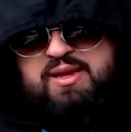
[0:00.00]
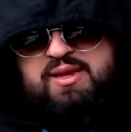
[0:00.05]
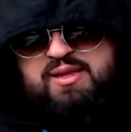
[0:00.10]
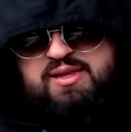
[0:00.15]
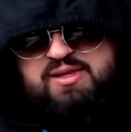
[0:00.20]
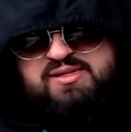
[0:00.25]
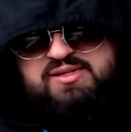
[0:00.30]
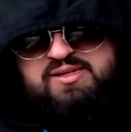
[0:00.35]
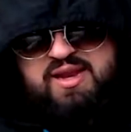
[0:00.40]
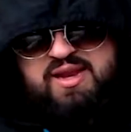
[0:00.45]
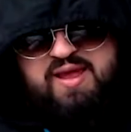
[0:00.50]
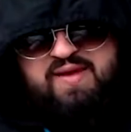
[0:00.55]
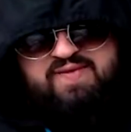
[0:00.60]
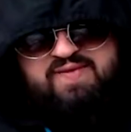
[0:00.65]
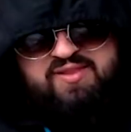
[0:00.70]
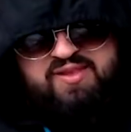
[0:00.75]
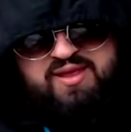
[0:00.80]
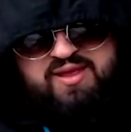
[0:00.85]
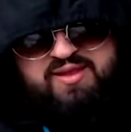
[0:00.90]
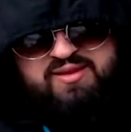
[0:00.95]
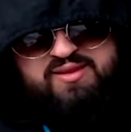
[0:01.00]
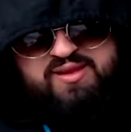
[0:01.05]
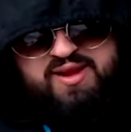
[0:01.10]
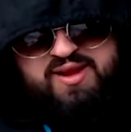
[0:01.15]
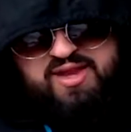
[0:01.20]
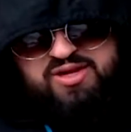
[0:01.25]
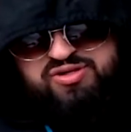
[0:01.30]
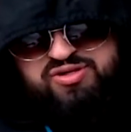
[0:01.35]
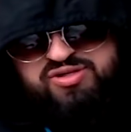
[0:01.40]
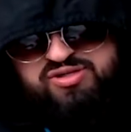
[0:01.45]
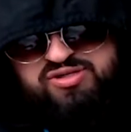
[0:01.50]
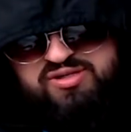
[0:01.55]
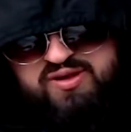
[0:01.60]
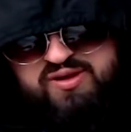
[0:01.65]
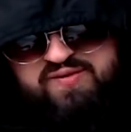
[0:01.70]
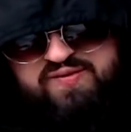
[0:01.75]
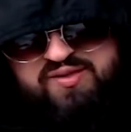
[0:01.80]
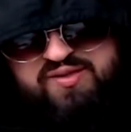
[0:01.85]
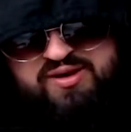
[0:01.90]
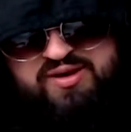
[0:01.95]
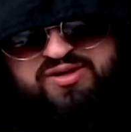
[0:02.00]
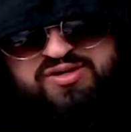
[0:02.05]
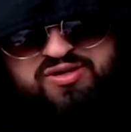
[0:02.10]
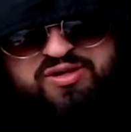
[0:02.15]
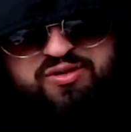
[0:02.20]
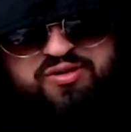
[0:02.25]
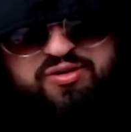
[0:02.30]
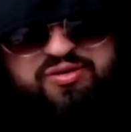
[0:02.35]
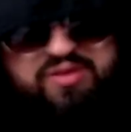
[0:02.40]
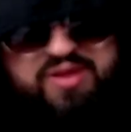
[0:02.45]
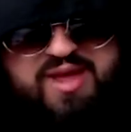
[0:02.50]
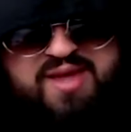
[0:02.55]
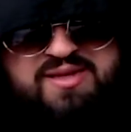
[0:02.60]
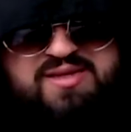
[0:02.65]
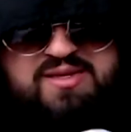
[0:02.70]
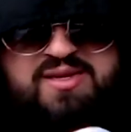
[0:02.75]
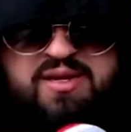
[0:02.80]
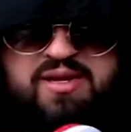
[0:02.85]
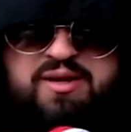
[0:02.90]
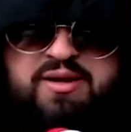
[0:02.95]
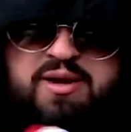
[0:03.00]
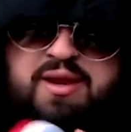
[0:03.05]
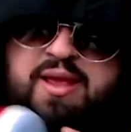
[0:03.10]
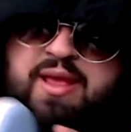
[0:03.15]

it doesn't have that extra stuff, the extra little dots here,